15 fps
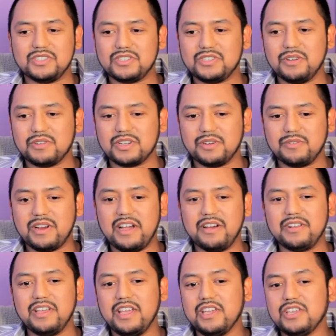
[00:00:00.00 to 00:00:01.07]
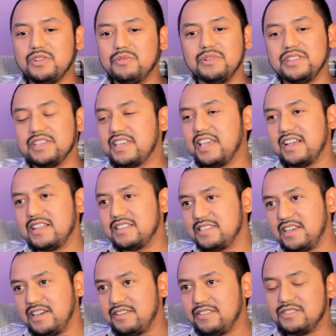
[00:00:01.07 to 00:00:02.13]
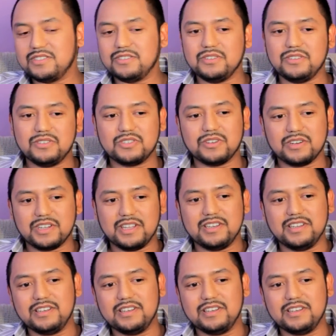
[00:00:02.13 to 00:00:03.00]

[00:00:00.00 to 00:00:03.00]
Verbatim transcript: just joking around, you really can't tell until you start getting